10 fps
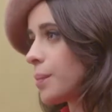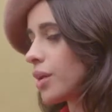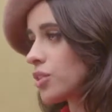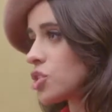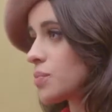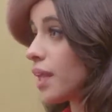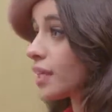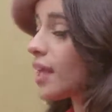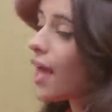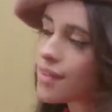people can just be
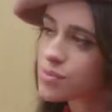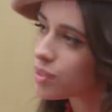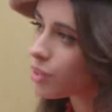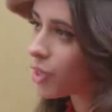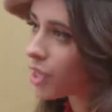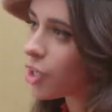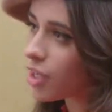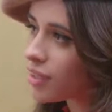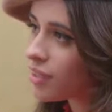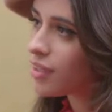like, yeah, that's really really
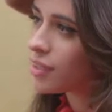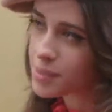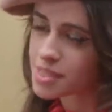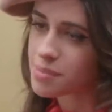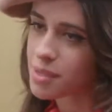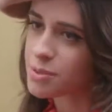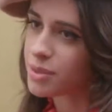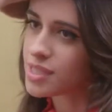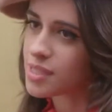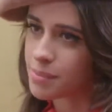good sometimes you
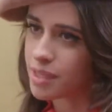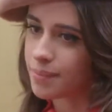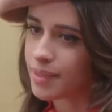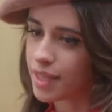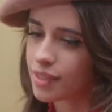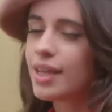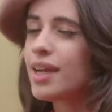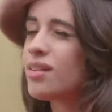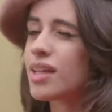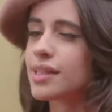need somebody to be like, yeah,
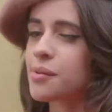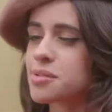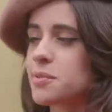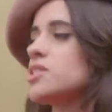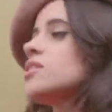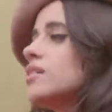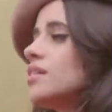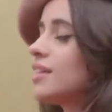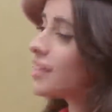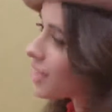I don't like that one as much. Yeah,
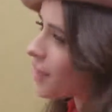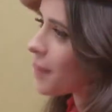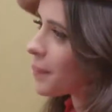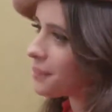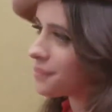exactly. You know